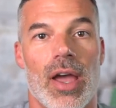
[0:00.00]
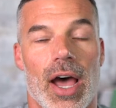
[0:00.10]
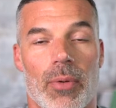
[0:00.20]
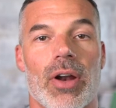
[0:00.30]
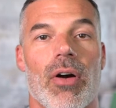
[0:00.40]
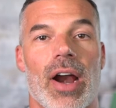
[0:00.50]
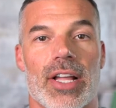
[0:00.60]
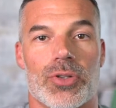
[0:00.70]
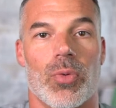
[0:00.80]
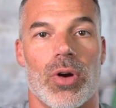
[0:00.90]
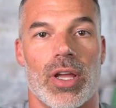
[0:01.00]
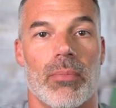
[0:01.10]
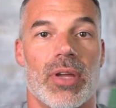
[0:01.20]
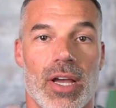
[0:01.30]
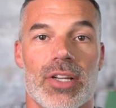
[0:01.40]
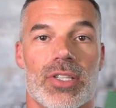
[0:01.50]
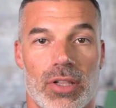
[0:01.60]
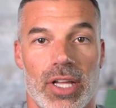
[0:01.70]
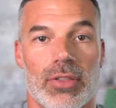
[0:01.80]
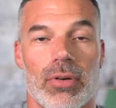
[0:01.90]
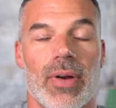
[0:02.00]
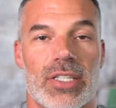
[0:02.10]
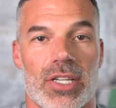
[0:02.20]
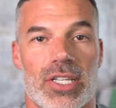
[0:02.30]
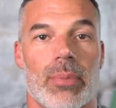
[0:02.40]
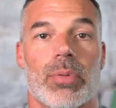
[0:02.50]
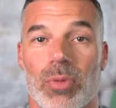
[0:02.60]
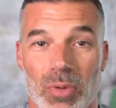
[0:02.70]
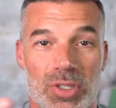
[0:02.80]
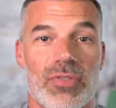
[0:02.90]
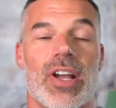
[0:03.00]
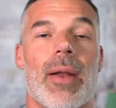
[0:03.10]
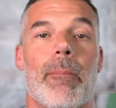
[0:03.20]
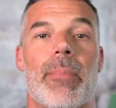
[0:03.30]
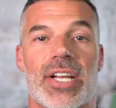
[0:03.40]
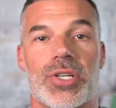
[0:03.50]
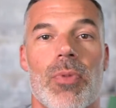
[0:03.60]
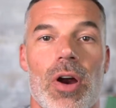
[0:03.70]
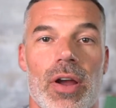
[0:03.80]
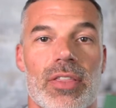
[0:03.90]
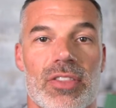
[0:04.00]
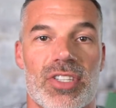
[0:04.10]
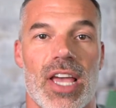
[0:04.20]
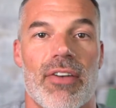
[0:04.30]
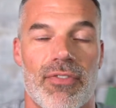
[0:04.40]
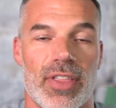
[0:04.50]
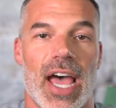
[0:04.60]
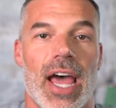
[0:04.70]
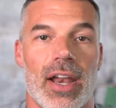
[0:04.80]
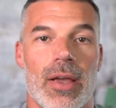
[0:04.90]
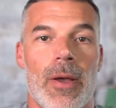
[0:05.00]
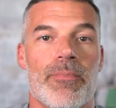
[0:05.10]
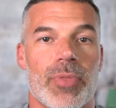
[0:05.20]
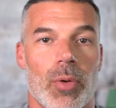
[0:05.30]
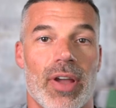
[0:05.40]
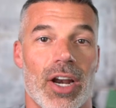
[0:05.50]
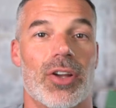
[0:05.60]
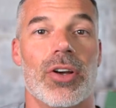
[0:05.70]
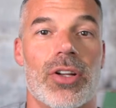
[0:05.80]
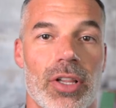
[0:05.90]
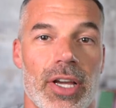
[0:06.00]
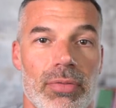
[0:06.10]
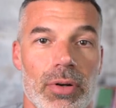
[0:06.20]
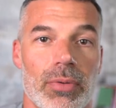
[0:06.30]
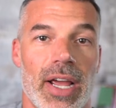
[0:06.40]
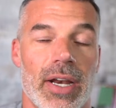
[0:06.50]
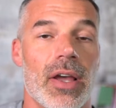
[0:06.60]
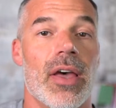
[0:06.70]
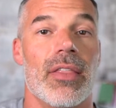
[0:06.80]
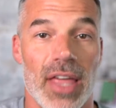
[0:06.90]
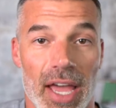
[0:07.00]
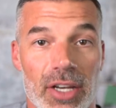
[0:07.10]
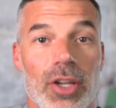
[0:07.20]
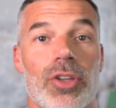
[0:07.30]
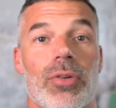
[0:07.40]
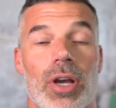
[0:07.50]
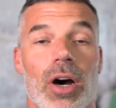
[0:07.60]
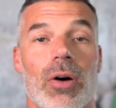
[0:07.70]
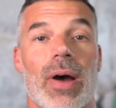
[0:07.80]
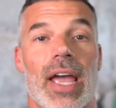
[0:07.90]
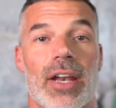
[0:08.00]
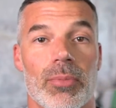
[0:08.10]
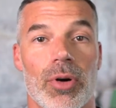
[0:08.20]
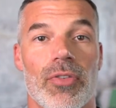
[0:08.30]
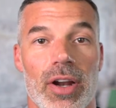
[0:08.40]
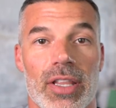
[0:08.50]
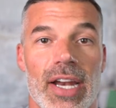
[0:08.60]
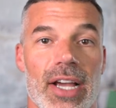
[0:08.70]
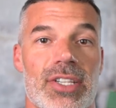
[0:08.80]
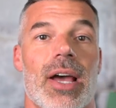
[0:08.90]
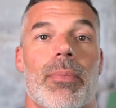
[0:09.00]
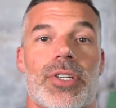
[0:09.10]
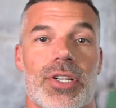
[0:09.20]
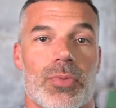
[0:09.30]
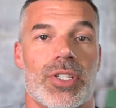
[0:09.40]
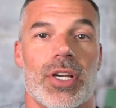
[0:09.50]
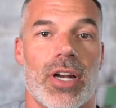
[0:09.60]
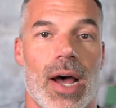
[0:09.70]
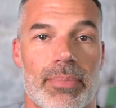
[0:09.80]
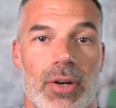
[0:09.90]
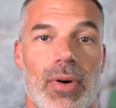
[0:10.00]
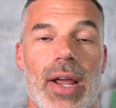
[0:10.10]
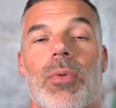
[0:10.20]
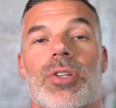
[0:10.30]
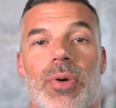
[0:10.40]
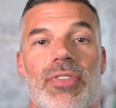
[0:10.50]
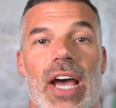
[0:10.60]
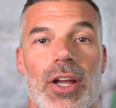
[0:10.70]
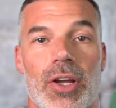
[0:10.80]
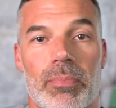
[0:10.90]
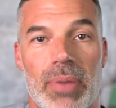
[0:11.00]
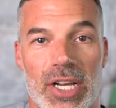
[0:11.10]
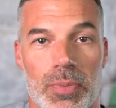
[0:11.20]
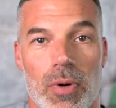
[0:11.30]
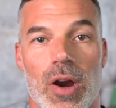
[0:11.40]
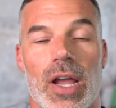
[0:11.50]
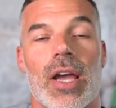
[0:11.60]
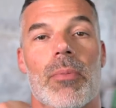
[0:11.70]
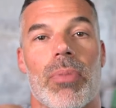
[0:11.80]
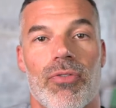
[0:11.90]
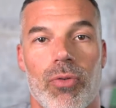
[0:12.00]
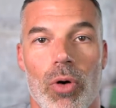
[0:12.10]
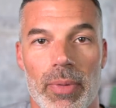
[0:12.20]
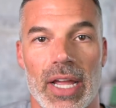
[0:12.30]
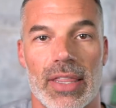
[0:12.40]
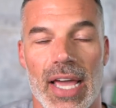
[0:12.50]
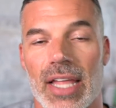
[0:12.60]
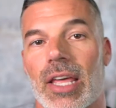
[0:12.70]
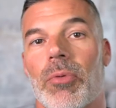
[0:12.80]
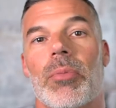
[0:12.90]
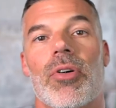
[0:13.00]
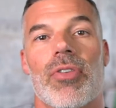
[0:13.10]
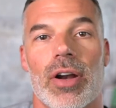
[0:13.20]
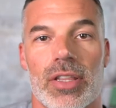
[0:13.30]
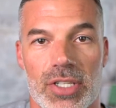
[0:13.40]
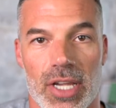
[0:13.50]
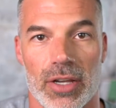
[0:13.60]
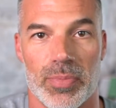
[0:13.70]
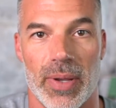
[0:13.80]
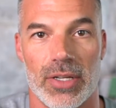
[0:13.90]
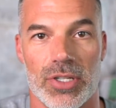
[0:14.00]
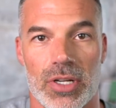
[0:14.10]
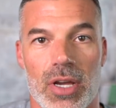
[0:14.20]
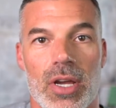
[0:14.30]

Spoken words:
How do we know our ads are working? Because the click-through rate's acceptable. Once you've got a benchmark set for that, we've got a good click-through rate, then you go and you move on to the next step, which is what's a good opt-in rate? Once we've got a good benchmark performing at that, then we move on to the sales page.